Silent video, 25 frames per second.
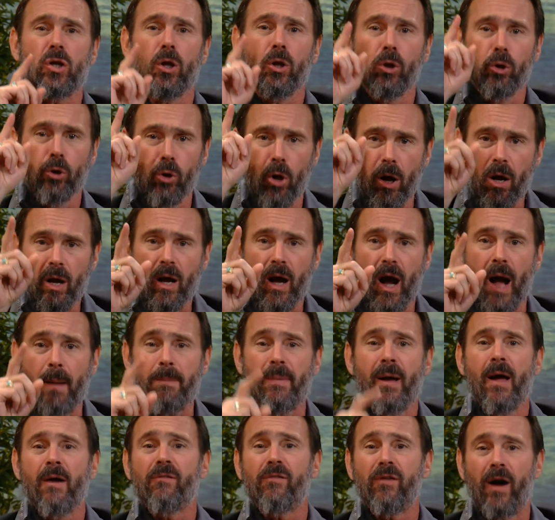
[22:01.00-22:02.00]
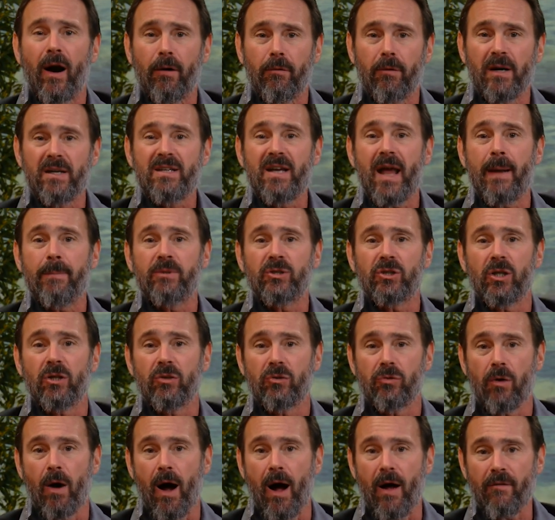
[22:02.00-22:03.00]
look up, for our redemption
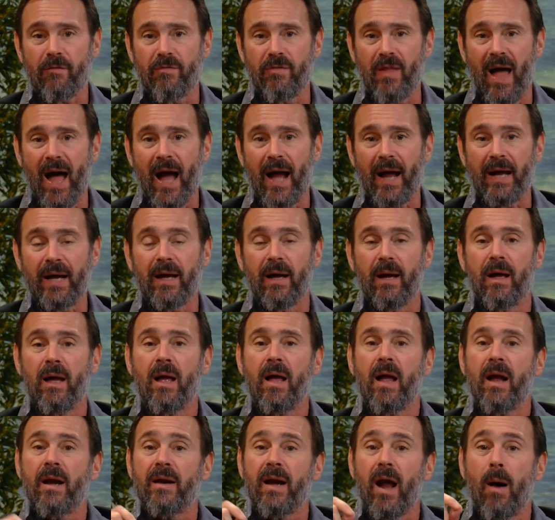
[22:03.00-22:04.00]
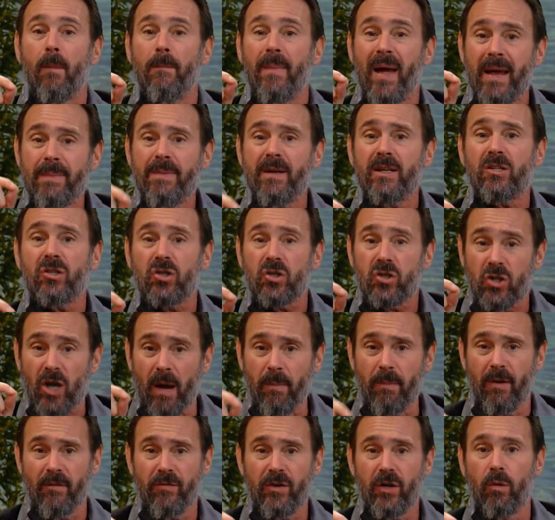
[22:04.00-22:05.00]
draweth nigh. Now, maybe some
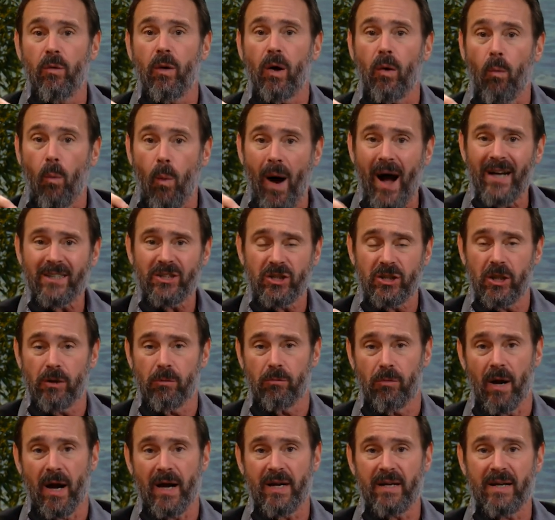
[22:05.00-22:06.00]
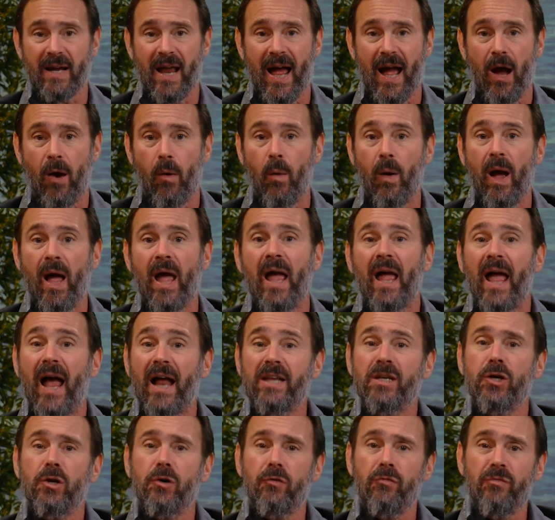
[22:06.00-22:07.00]
of you are watching right now and
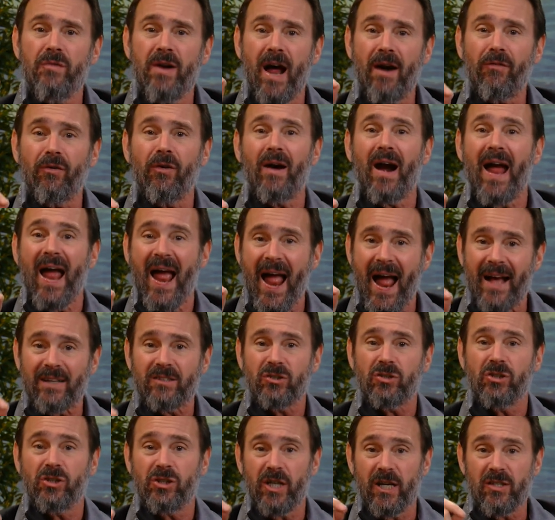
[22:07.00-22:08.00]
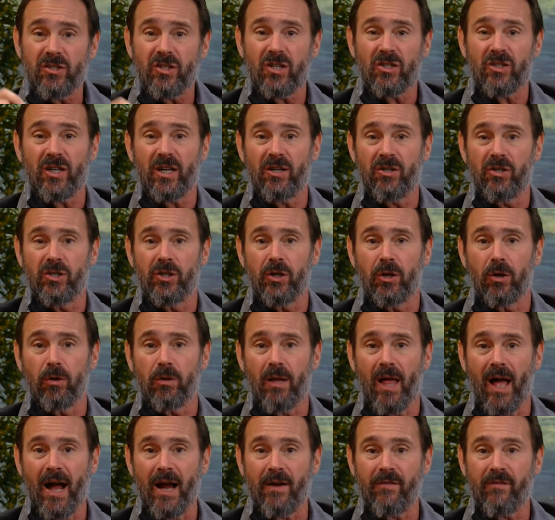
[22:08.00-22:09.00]
you've never asked Jesus into your
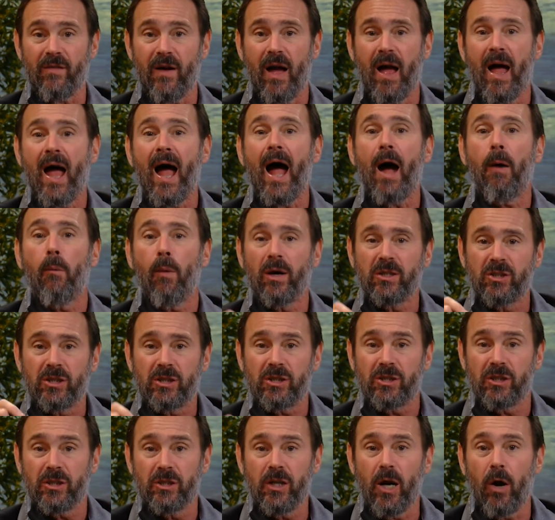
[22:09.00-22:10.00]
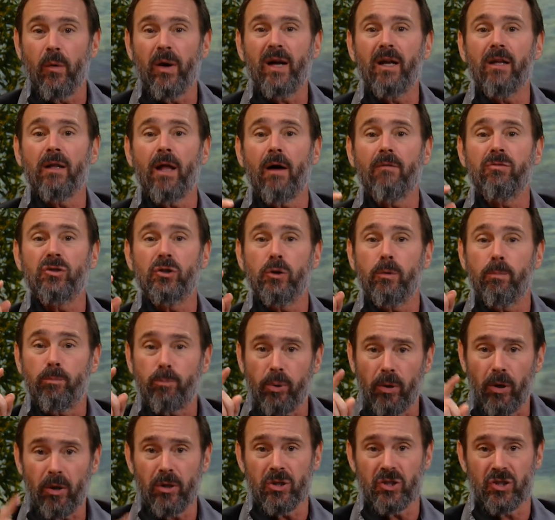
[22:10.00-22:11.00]
life. I want you to know he loves you
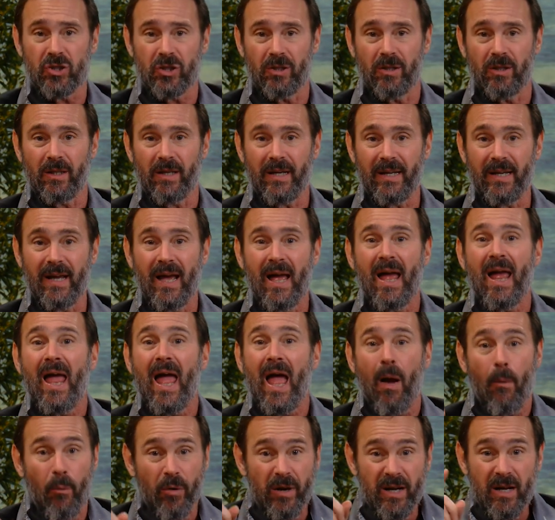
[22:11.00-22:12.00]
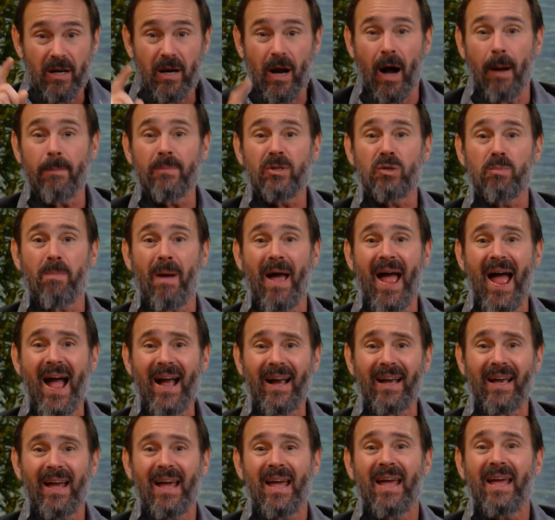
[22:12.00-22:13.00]
personally. And when he comes
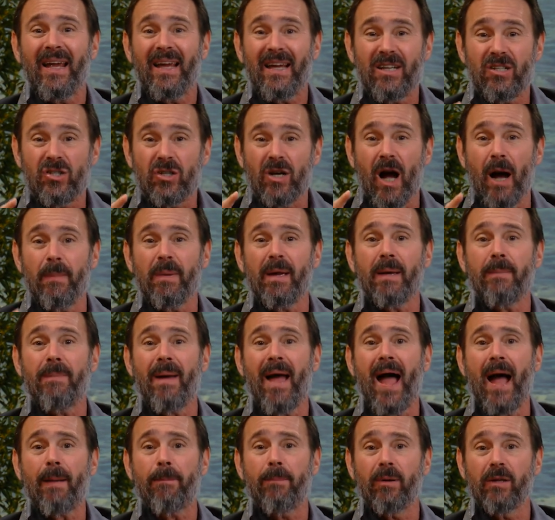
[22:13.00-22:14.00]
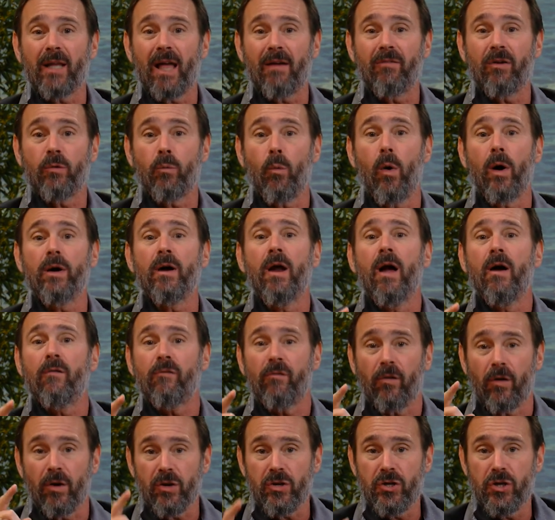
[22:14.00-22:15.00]
back, he's coming back, beloved one,
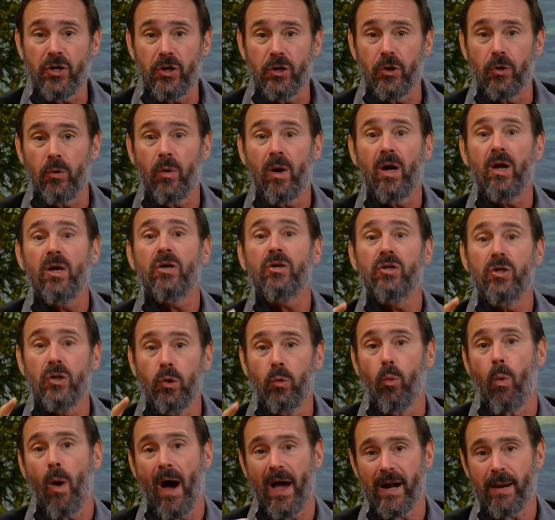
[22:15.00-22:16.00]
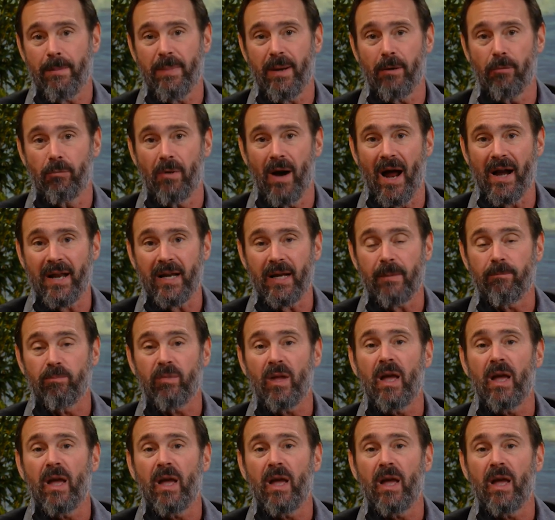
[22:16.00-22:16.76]
for you. You want to be ready.